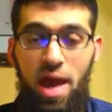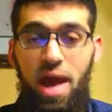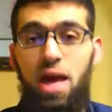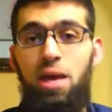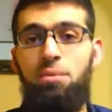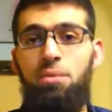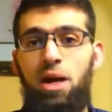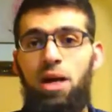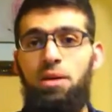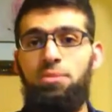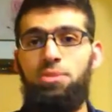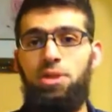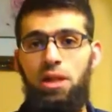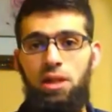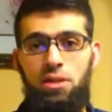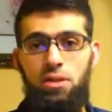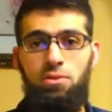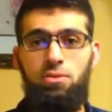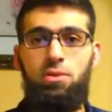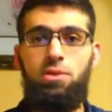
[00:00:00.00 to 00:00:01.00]
and my
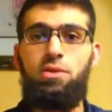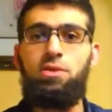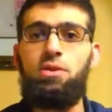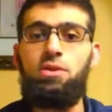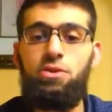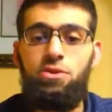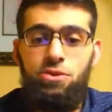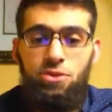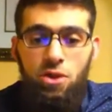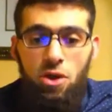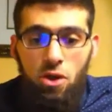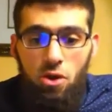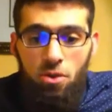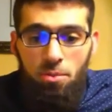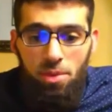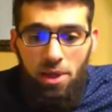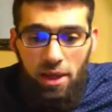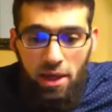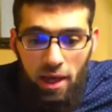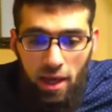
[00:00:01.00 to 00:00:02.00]
objective with this show
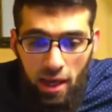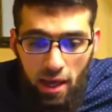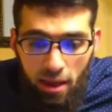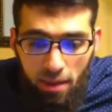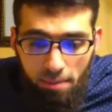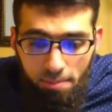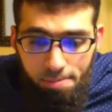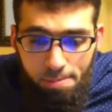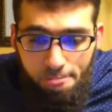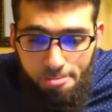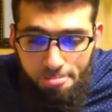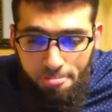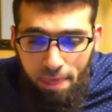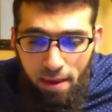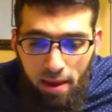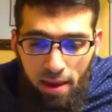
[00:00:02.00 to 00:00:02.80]
became